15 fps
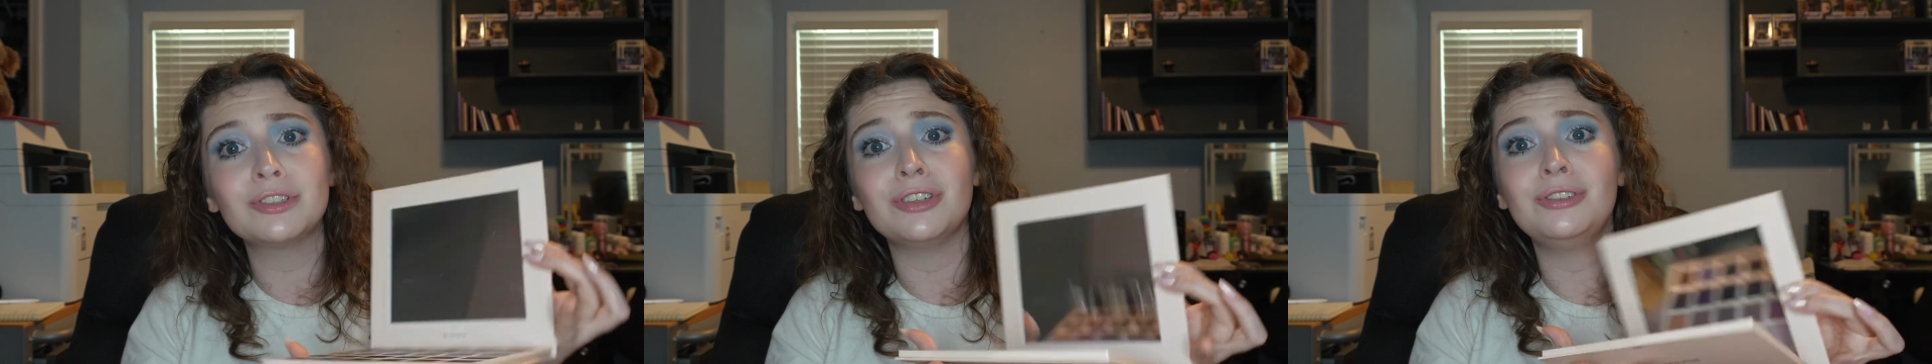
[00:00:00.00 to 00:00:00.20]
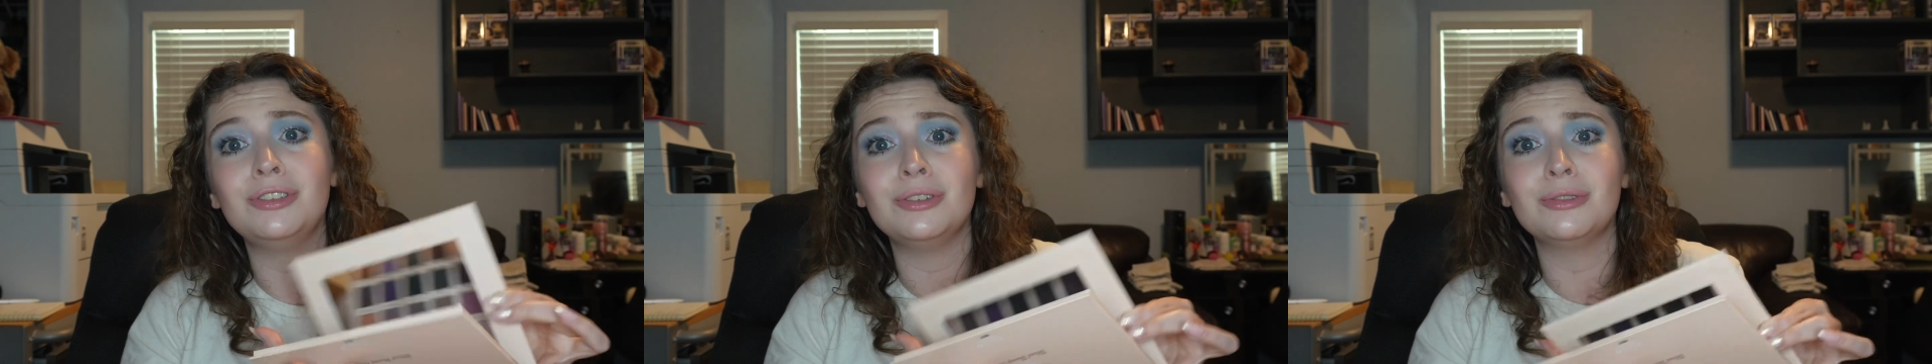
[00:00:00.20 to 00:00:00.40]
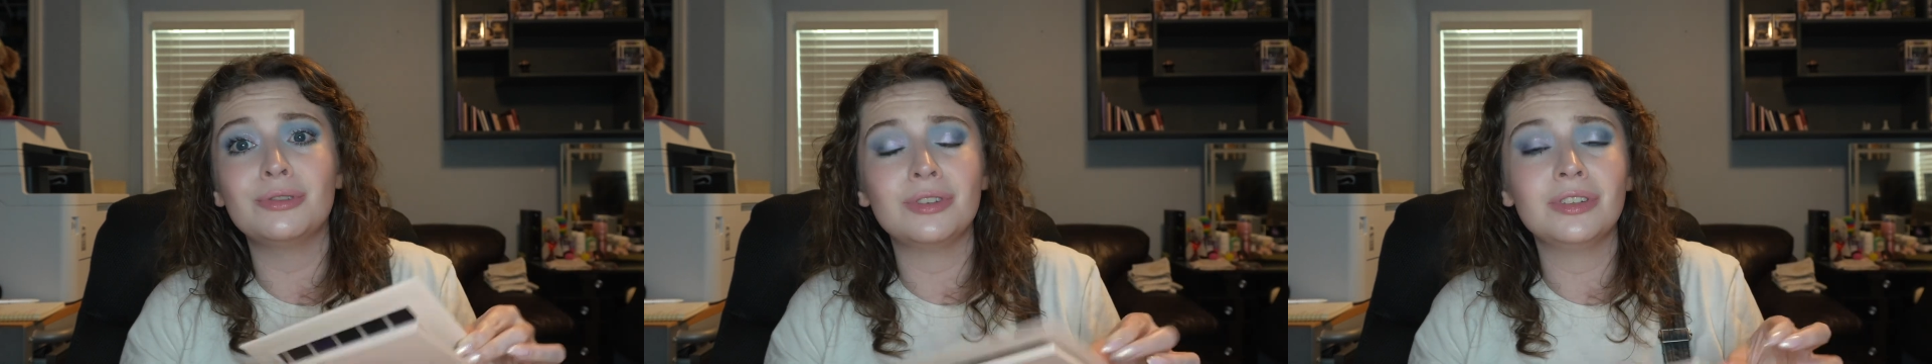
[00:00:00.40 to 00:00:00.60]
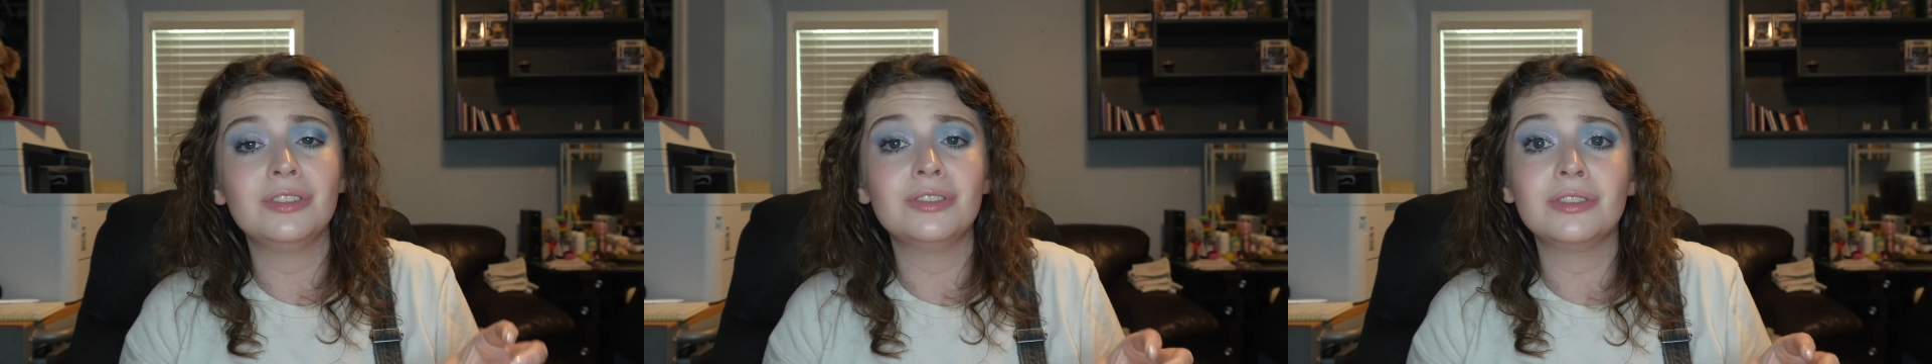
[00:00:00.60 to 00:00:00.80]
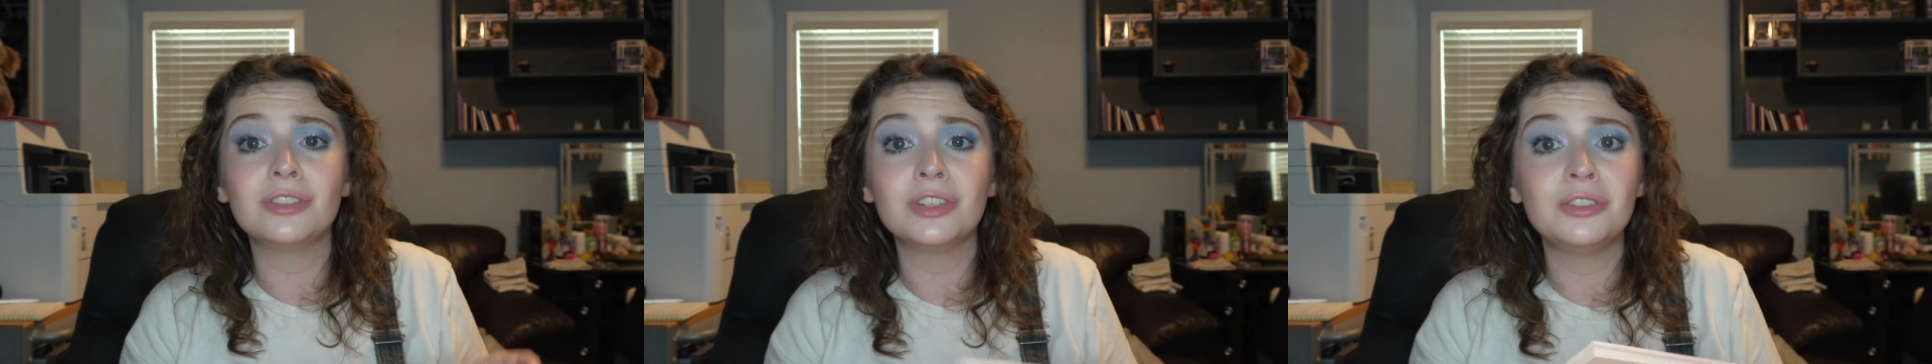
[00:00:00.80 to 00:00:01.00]
to
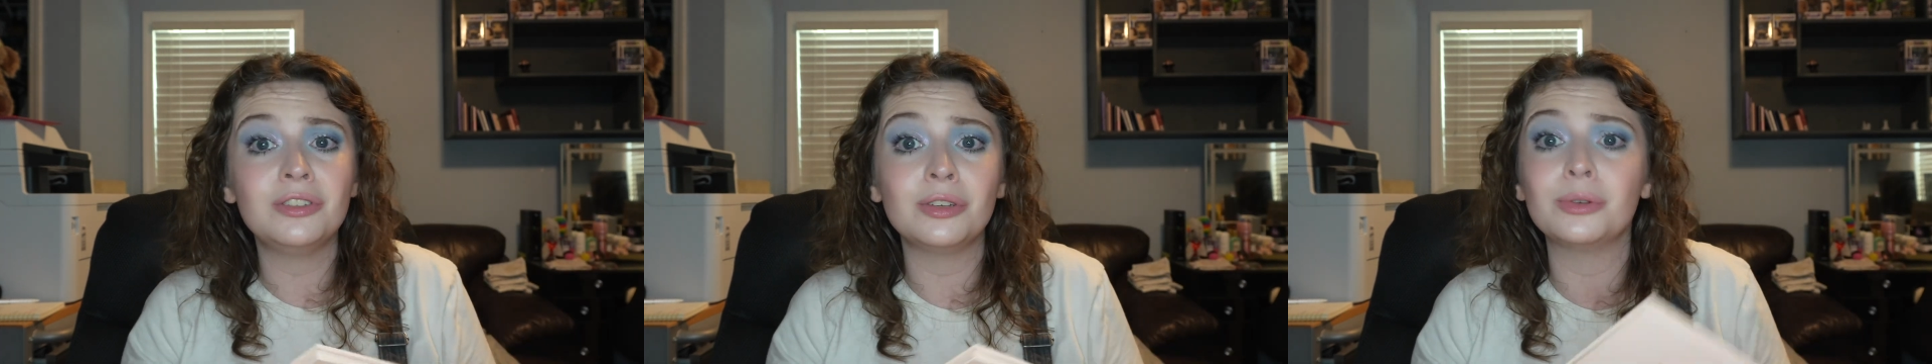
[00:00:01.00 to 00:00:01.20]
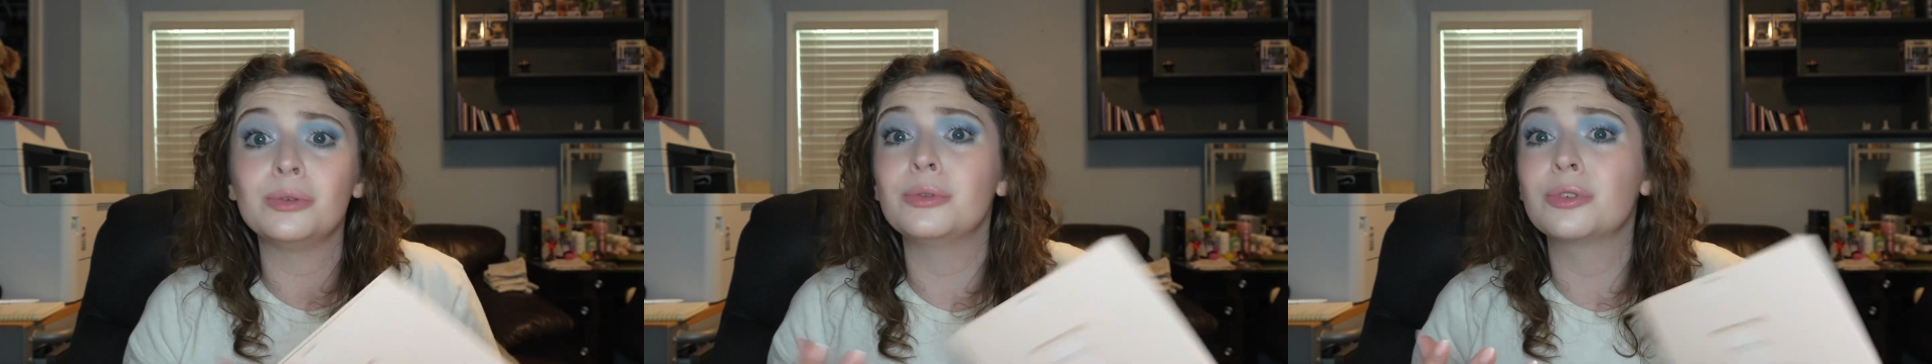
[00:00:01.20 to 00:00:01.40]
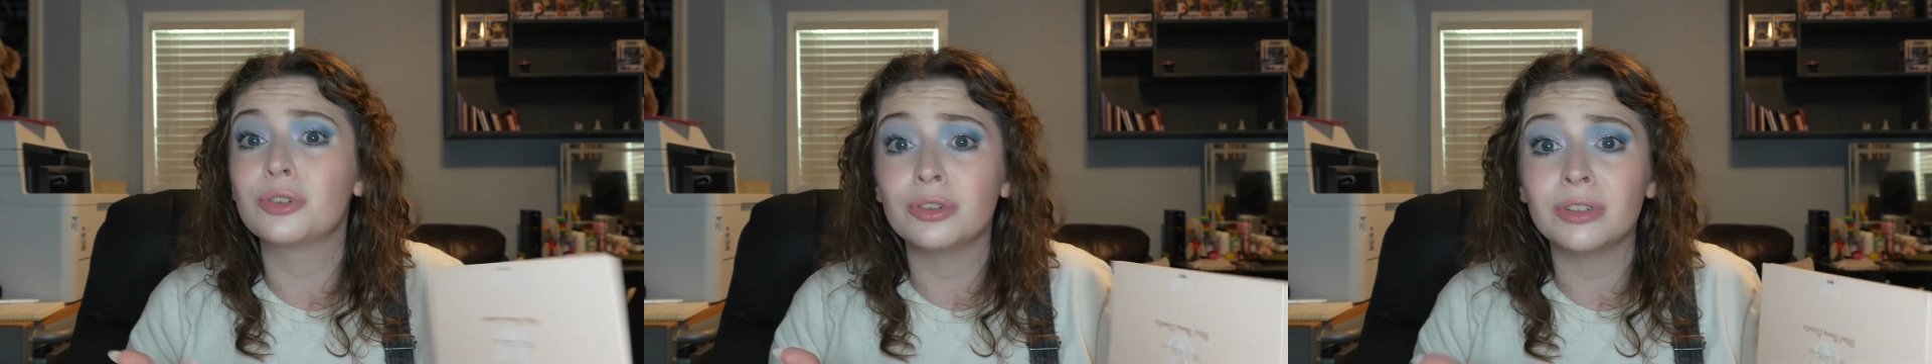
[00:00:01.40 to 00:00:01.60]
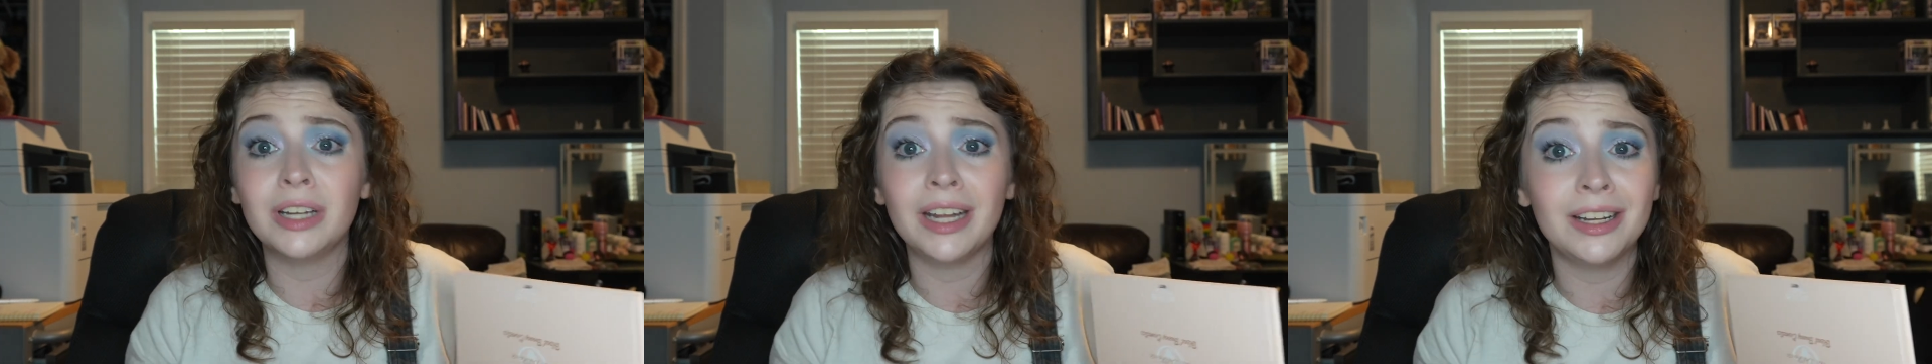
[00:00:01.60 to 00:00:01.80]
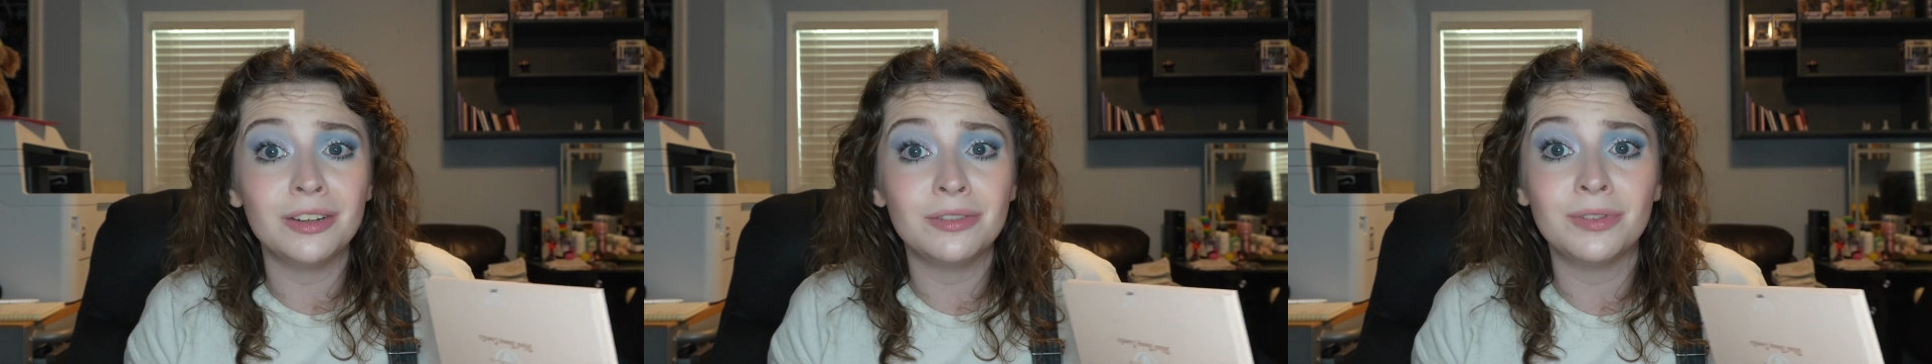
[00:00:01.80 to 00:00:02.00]
do
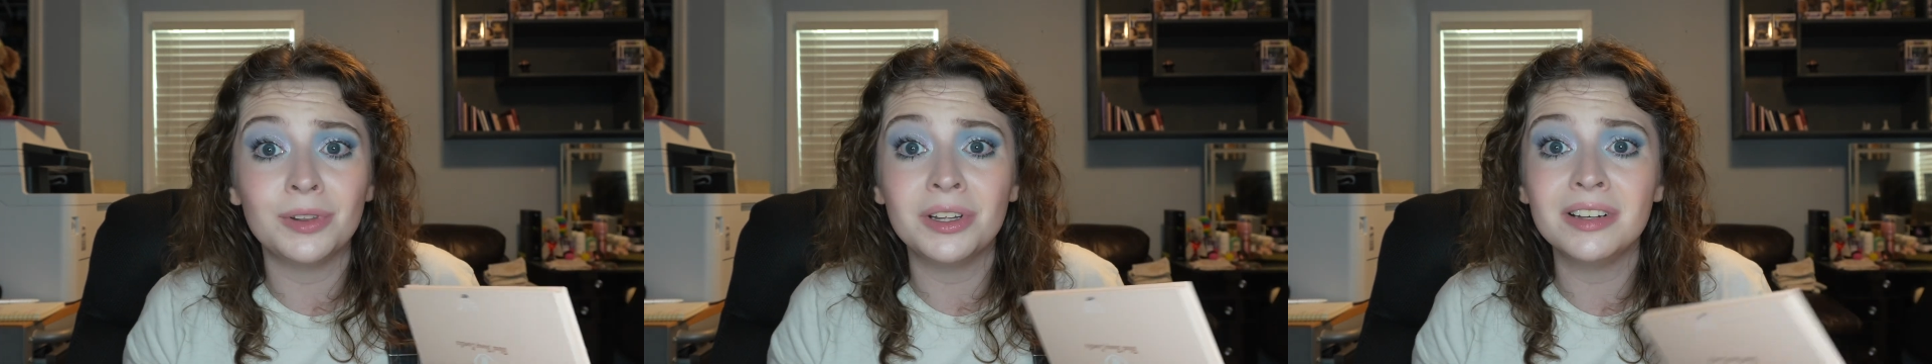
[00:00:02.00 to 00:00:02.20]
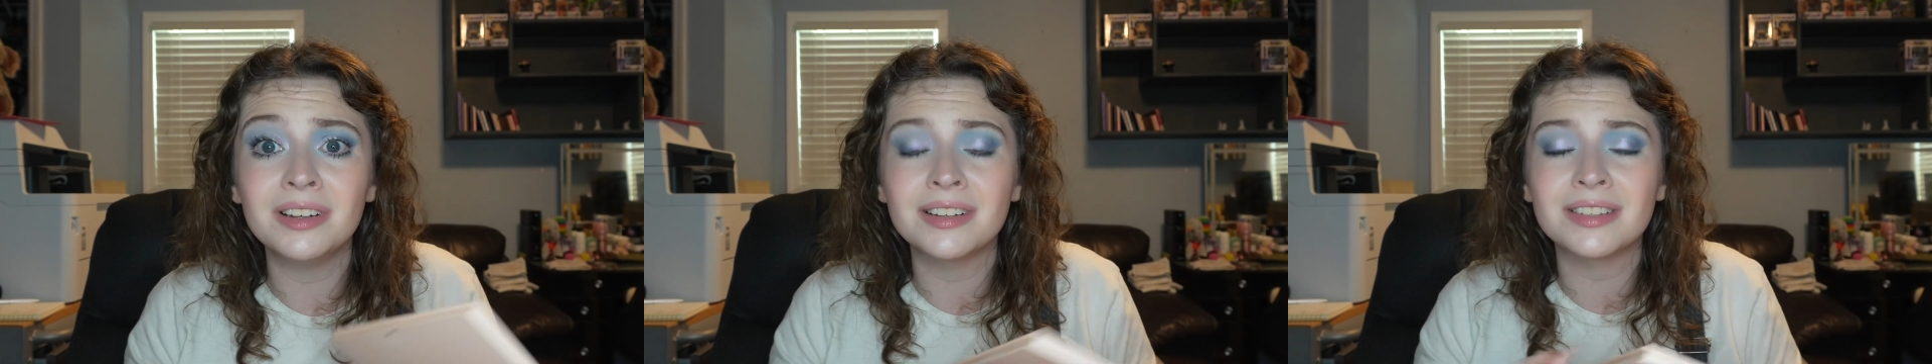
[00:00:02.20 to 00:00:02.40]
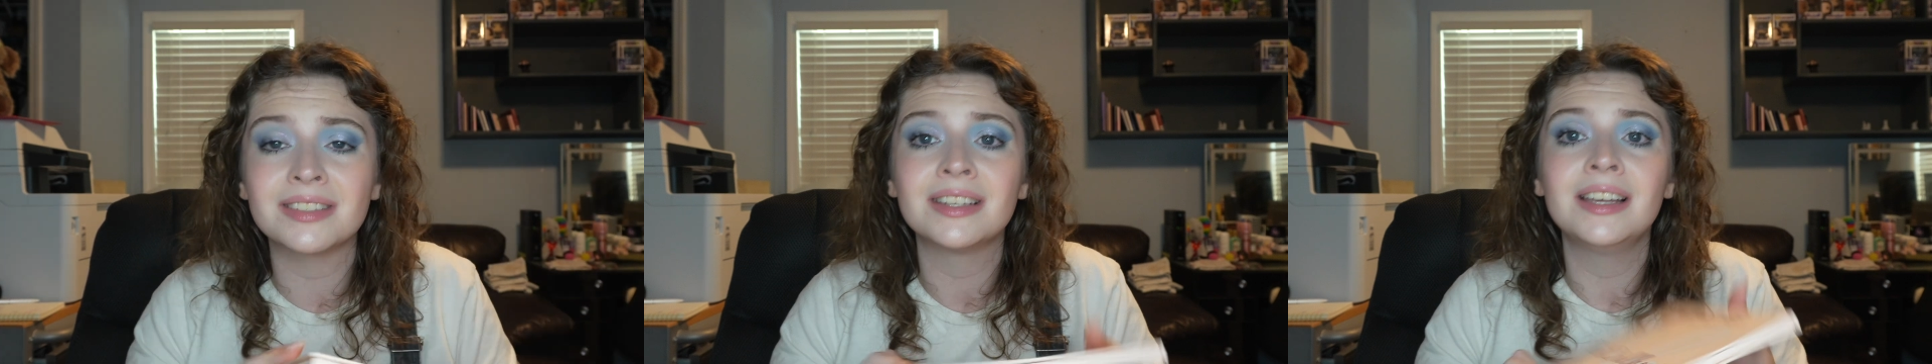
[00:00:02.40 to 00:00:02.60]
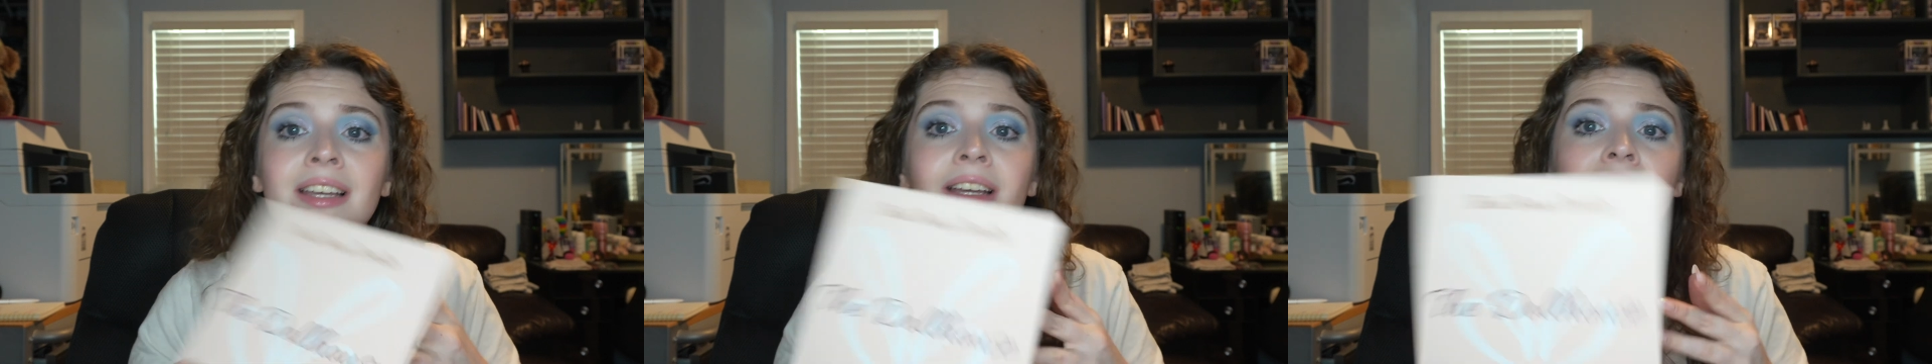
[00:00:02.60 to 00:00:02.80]
creative looks.